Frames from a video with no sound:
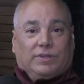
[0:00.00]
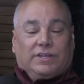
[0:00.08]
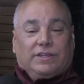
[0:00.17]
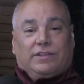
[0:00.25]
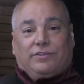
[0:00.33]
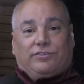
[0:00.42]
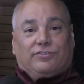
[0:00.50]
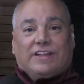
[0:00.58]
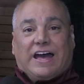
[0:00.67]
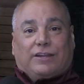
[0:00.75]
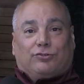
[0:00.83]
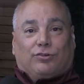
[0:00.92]
This is
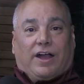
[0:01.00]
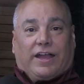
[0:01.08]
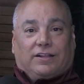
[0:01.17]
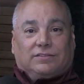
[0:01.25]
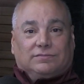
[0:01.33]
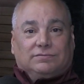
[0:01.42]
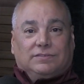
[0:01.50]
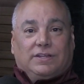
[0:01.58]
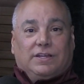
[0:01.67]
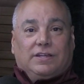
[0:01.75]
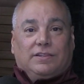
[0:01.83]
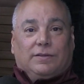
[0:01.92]
not a trial.
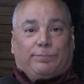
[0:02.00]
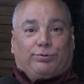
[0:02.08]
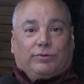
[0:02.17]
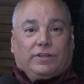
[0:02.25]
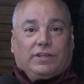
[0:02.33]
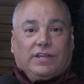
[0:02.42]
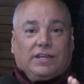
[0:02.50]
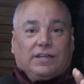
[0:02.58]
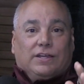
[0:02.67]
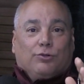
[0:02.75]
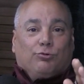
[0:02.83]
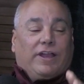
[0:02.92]
The
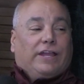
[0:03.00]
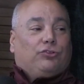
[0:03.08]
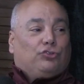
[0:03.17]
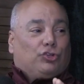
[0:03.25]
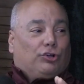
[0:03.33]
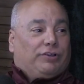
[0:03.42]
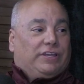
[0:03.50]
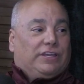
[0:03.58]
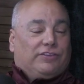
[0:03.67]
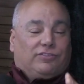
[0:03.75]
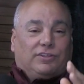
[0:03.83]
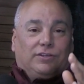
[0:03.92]
grand jury
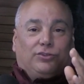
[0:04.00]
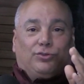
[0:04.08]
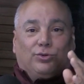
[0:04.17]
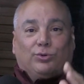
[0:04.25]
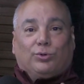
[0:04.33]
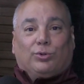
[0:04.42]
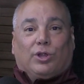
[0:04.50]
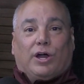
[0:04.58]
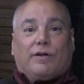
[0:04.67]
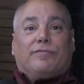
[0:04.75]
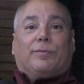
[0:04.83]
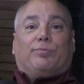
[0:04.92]
is the tool
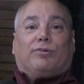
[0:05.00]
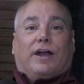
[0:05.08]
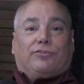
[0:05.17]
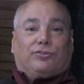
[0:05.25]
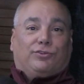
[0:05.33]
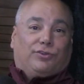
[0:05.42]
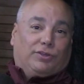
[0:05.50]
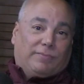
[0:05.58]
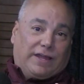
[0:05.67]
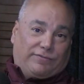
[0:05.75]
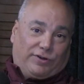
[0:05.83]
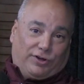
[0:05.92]
of the prosecutor. You
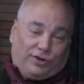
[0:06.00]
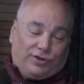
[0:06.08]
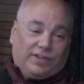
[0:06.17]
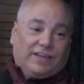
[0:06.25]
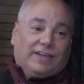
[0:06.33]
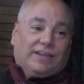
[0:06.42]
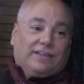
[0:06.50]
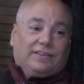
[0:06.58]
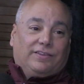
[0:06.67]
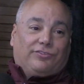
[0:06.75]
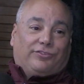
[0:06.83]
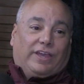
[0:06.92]
might have heard
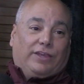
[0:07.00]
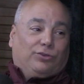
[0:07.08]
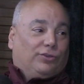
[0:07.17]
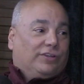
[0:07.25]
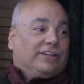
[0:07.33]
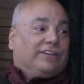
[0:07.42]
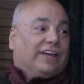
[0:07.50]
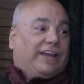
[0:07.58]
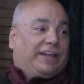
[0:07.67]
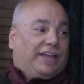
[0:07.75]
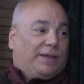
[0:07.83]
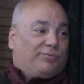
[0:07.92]
the saying, you can indict
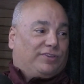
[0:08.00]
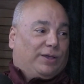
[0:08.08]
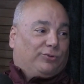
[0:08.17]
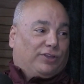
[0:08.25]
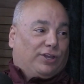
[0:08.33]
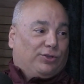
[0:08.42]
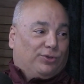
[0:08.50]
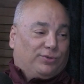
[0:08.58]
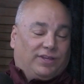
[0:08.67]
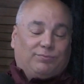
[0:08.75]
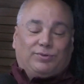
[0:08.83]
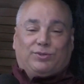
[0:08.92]
a ham sandwich. I know you
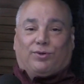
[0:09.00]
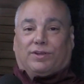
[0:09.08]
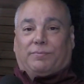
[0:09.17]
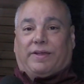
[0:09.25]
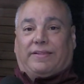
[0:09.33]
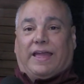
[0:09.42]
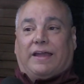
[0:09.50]
did. We talked about that.